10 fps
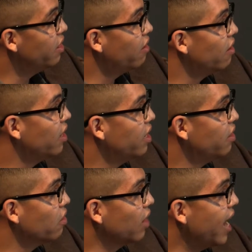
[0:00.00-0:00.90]

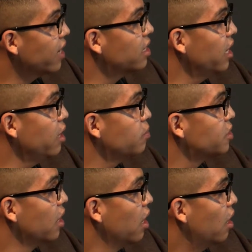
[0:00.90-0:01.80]
their land
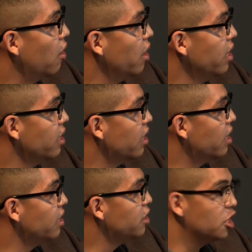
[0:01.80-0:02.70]
claims, or in
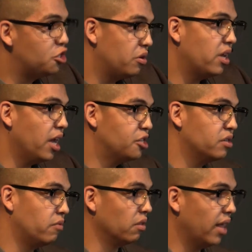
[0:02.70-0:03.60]
the adjudication
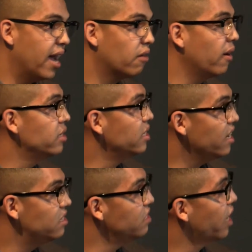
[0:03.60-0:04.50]
of their land grant in
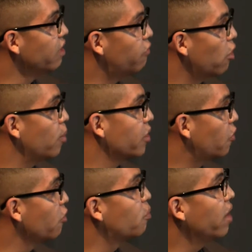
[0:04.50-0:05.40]
1894 by the
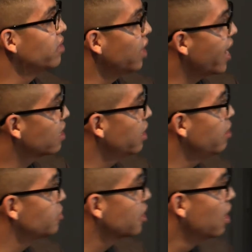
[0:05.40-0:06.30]
Court of Private Land
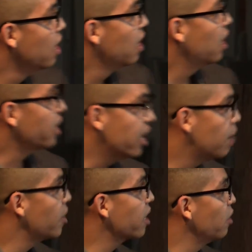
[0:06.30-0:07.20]
Claims, again,
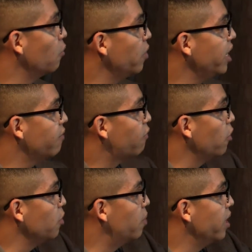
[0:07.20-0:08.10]
I'm not going to read it
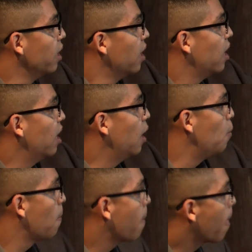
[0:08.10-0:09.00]
for you, but I